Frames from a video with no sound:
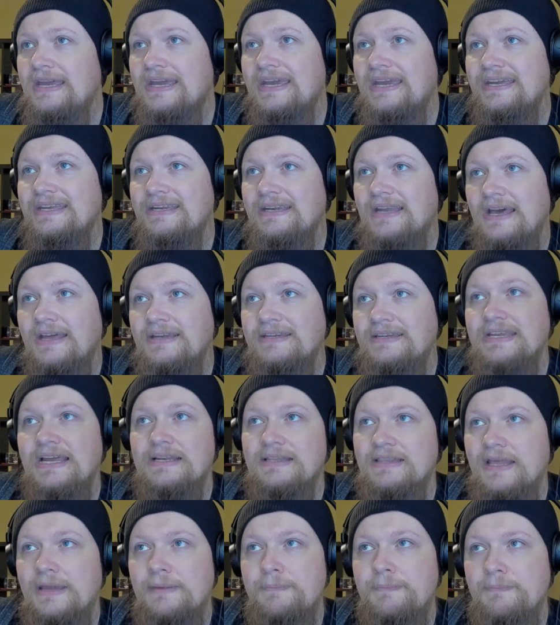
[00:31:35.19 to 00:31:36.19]
in a
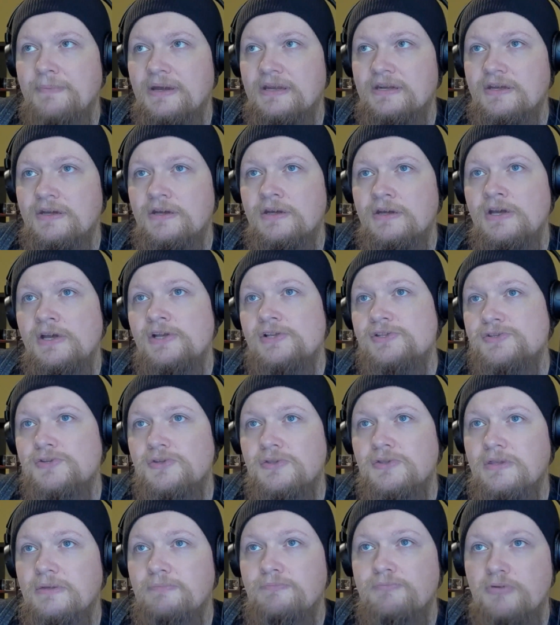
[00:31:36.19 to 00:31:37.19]
Dan like manner
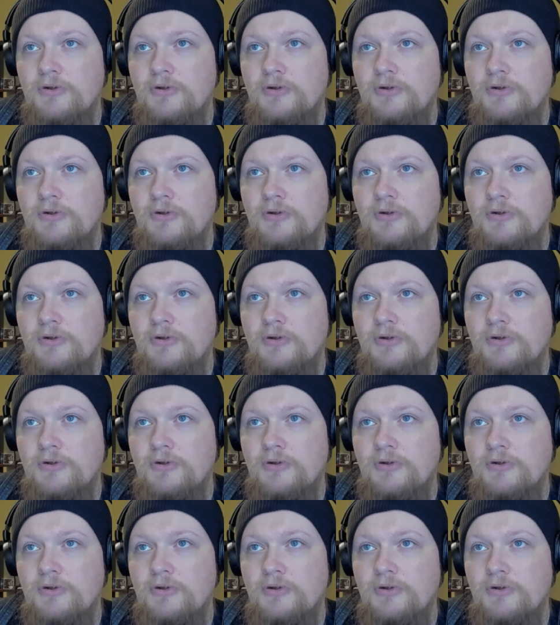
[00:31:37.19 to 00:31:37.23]
to the